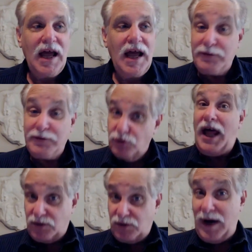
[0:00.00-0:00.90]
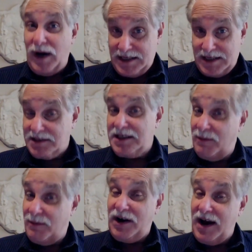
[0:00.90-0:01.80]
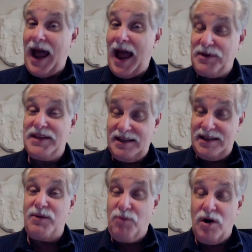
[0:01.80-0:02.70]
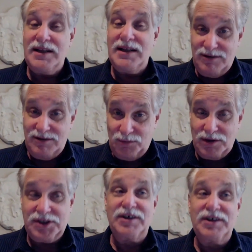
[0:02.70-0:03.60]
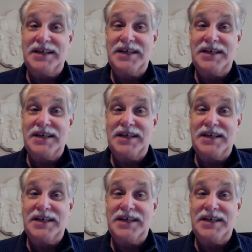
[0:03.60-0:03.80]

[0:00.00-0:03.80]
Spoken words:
I do like the White Sox, and I'm very happy that they won the World Series.